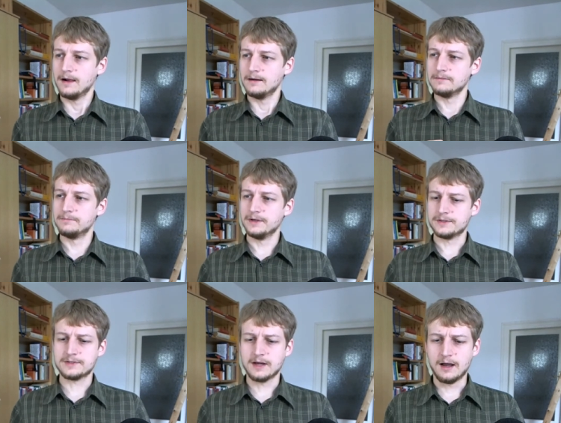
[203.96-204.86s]

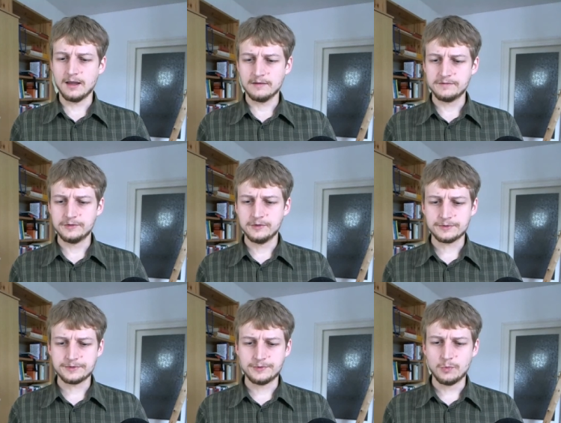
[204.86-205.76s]
but I have
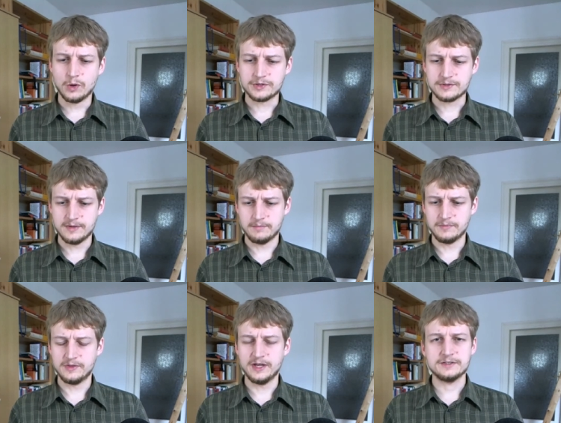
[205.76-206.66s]
not watched
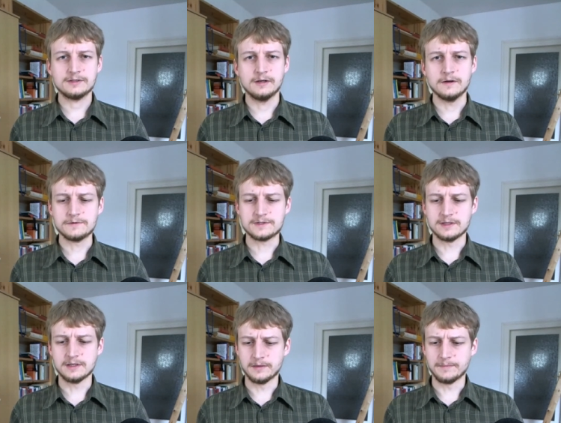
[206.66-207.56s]
them that
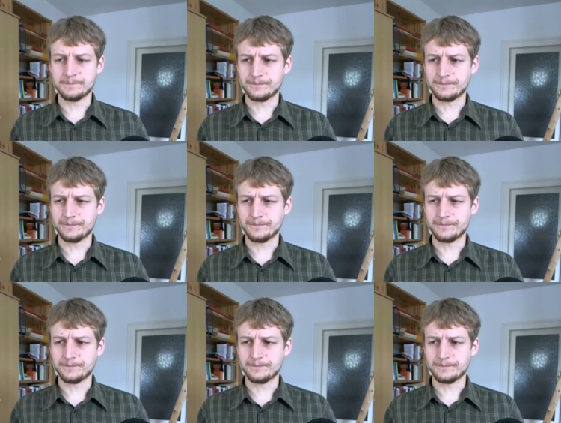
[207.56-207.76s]
closely.